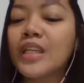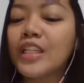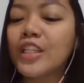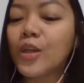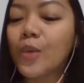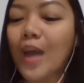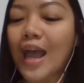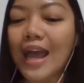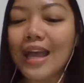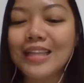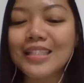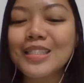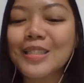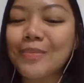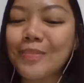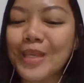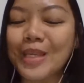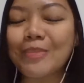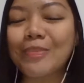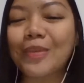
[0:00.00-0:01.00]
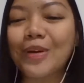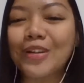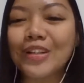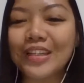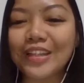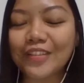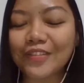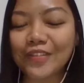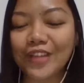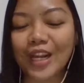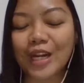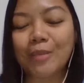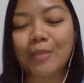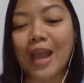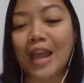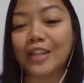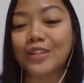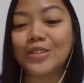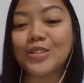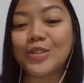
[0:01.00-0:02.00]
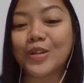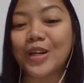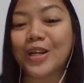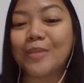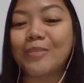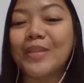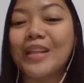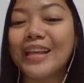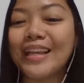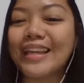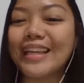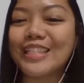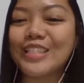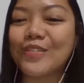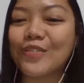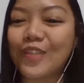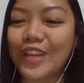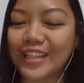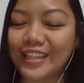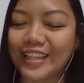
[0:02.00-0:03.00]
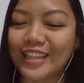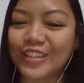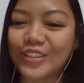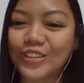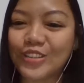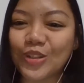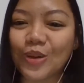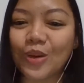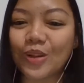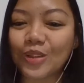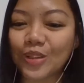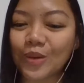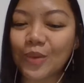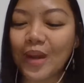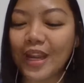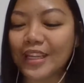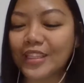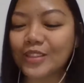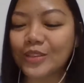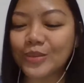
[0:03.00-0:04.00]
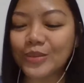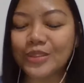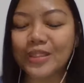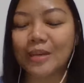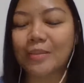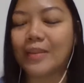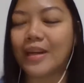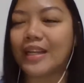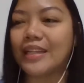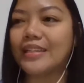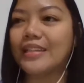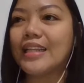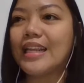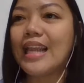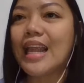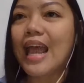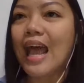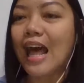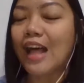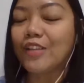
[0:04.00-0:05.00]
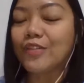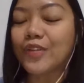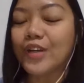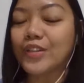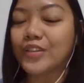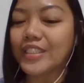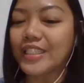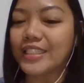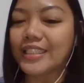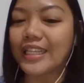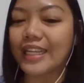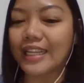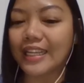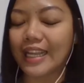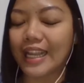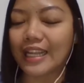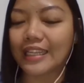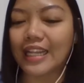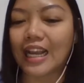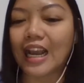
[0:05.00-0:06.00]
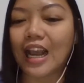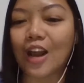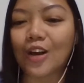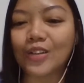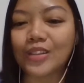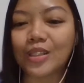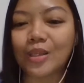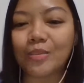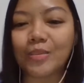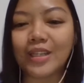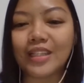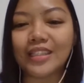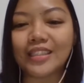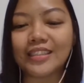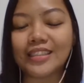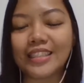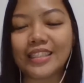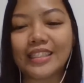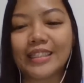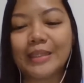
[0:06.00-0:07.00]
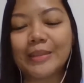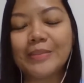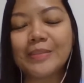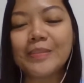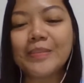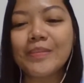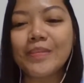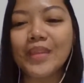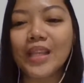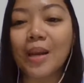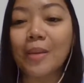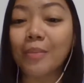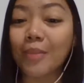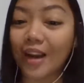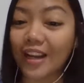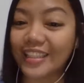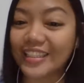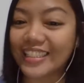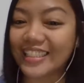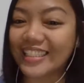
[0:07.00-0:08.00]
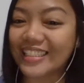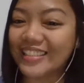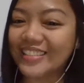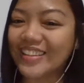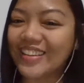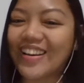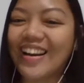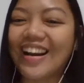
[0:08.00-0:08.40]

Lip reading: you ask people if their manuscript is finished. Although I do naman alpha reading and accountability body.